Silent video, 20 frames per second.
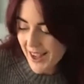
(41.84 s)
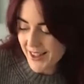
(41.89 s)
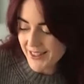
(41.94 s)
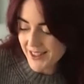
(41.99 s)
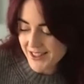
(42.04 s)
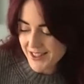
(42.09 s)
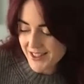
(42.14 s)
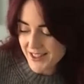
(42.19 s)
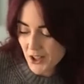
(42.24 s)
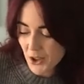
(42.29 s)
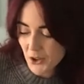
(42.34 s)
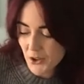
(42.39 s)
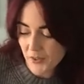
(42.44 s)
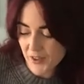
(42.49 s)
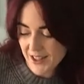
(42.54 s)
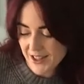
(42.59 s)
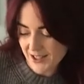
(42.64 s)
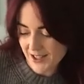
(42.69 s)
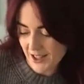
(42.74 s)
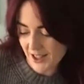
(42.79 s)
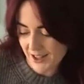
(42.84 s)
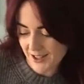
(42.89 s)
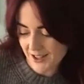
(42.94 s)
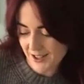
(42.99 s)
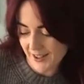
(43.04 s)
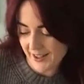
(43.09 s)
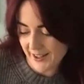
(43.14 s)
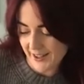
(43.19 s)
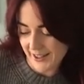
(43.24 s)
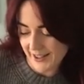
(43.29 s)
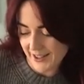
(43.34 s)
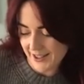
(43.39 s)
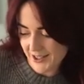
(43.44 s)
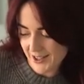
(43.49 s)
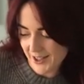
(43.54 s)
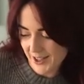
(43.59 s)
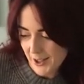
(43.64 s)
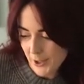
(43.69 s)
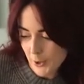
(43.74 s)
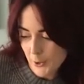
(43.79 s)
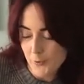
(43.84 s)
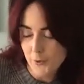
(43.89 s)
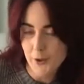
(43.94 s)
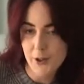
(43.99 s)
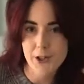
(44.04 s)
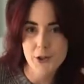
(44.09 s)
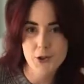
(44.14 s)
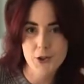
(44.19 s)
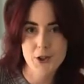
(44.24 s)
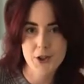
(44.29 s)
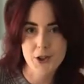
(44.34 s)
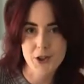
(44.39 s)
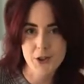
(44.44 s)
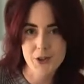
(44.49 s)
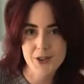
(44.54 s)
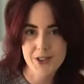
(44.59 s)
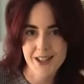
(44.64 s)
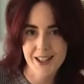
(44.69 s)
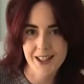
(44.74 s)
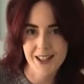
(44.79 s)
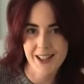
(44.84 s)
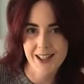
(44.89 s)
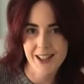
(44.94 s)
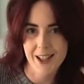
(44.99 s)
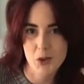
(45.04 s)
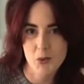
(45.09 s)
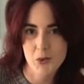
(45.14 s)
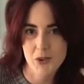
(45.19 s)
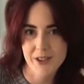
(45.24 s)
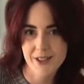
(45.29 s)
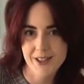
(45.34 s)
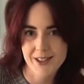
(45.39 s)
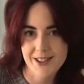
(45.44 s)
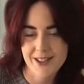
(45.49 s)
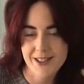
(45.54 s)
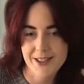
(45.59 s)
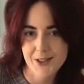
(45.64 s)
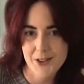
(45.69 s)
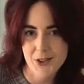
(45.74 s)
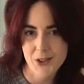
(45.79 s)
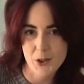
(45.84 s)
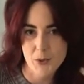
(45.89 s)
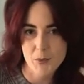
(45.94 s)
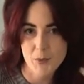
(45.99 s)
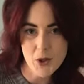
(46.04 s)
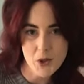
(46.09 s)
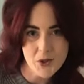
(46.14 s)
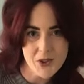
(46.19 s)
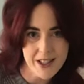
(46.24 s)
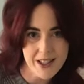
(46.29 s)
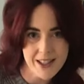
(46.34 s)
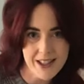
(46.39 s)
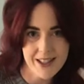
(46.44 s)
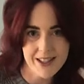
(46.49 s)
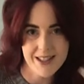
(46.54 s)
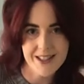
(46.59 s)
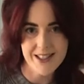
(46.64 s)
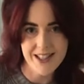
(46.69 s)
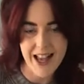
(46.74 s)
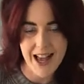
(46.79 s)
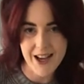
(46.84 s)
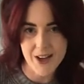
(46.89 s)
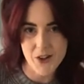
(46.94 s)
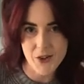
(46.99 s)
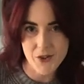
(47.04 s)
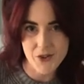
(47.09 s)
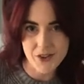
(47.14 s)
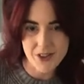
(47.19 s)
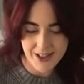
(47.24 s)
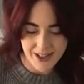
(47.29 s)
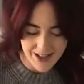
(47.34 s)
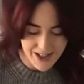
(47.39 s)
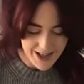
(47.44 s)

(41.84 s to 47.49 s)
this is a lovely starter kit for introducing little ones to music and sound.